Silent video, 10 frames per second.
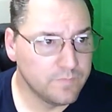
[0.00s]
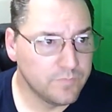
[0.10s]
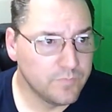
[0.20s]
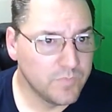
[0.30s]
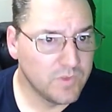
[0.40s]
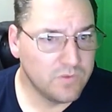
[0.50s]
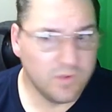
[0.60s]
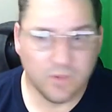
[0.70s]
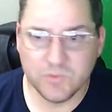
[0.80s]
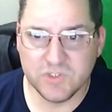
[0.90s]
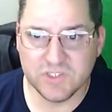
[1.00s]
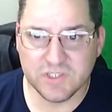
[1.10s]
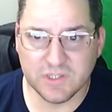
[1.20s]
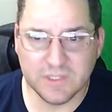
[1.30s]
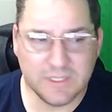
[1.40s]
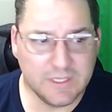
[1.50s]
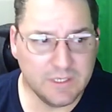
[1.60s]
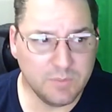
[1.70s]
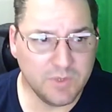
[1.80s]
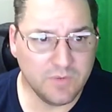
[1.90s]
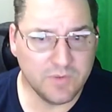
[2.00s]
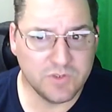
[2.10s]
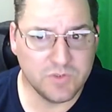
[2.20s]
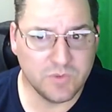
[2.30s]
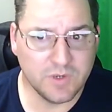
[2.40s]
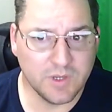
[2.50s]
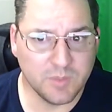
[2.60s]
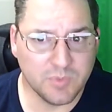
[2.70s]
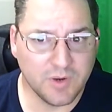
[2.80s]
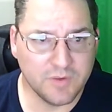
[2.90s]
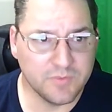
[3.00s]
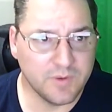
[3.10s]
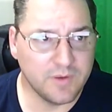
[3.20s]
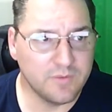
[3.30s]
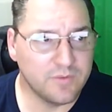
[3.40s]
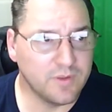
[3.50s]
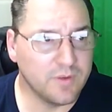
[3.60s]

So that was just a little bit over the $200 price range, so.